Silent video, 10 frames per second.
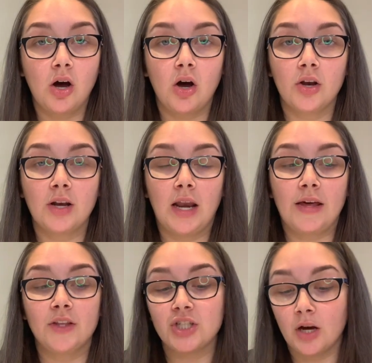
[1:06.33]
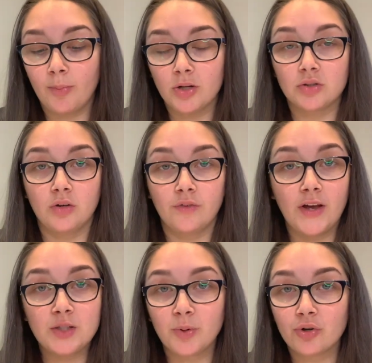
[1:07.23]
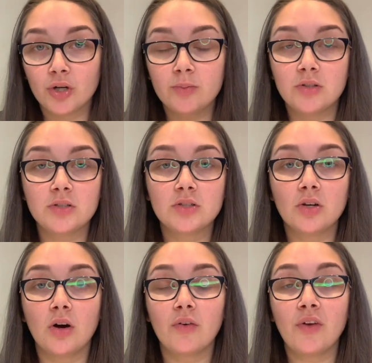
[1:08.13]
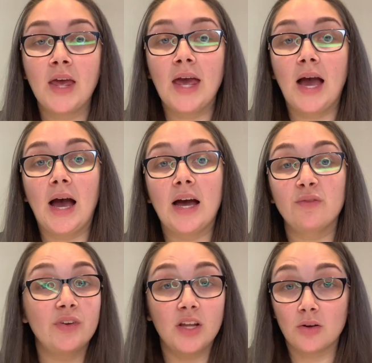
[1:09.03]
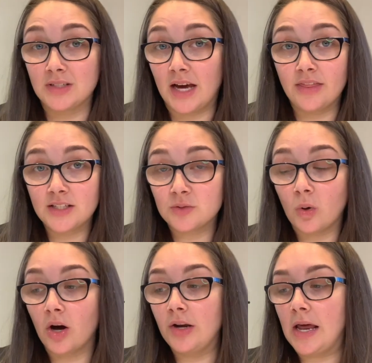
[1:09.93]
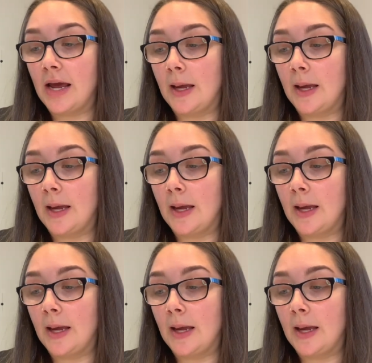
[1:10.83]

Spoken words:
on like the gel bottle Facebook groups and stuff, and videos like this one,